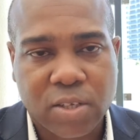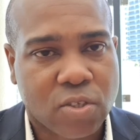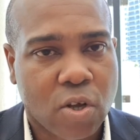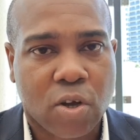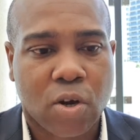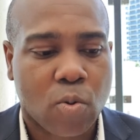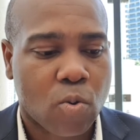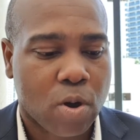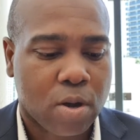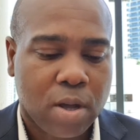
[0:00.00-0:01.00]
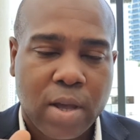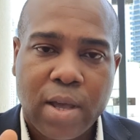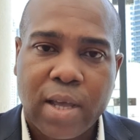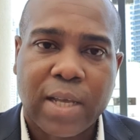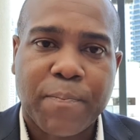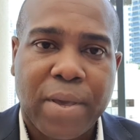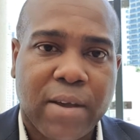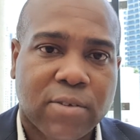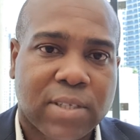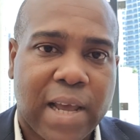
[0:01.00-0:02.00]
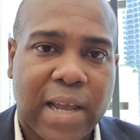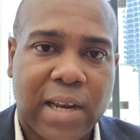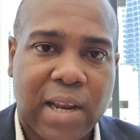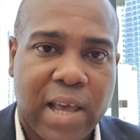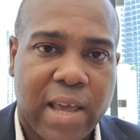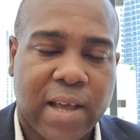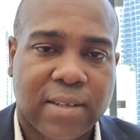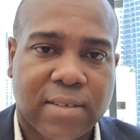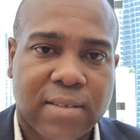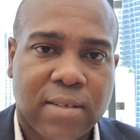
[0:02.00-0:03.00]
It's not gonna work. It peels like layers.